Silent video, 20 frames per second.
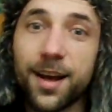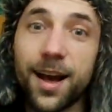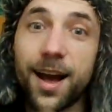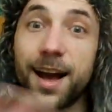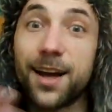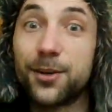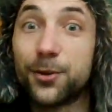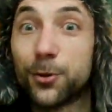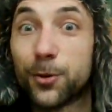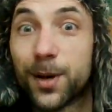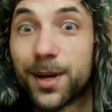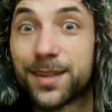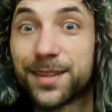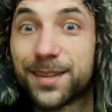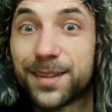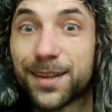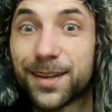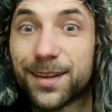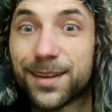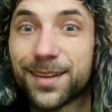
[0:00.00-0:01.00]
A no
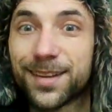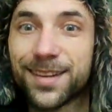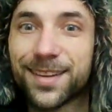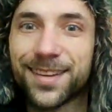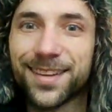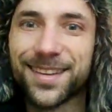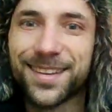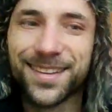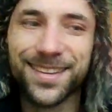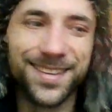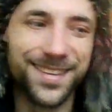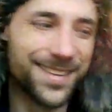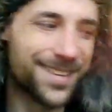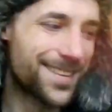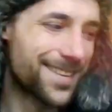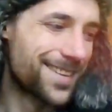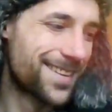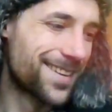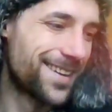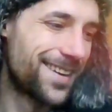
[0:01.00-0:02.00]
idea.
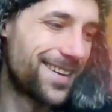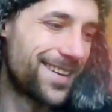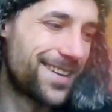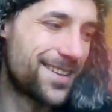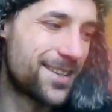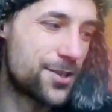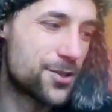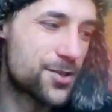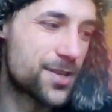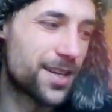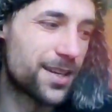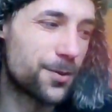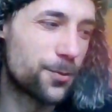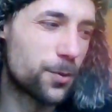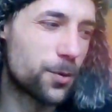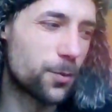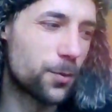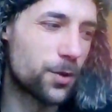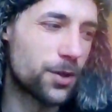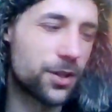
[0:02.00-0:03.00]
And then you say,
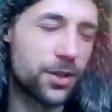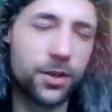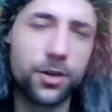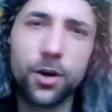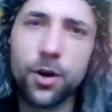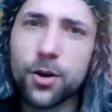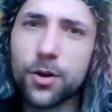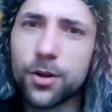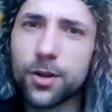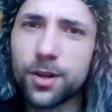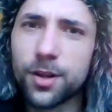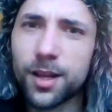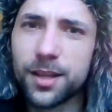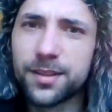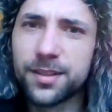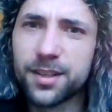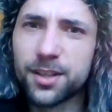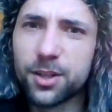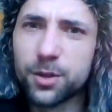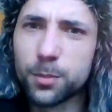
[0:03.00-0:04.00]
what do you call a
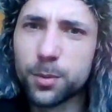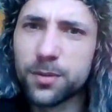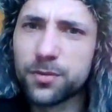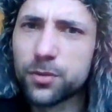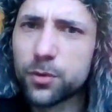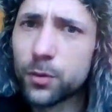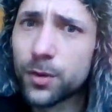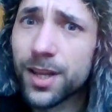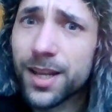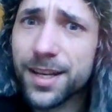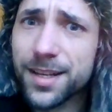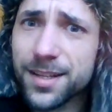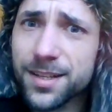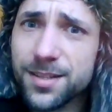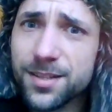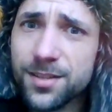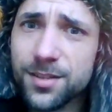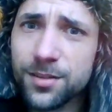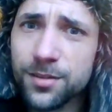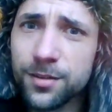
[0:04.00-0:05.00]
deer with no
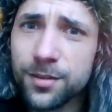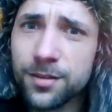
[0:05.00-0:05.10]
legs?